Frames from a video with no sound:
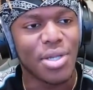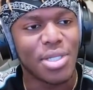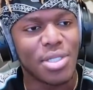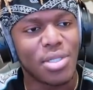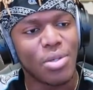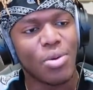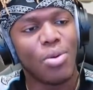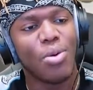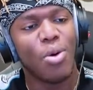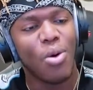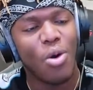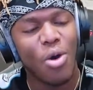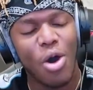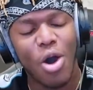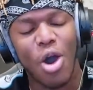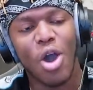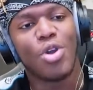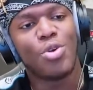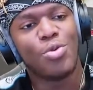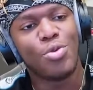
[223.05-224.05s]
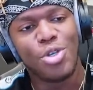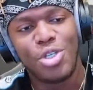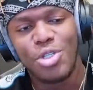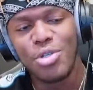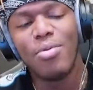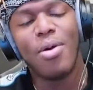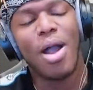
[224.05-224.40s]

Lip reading: or something. 3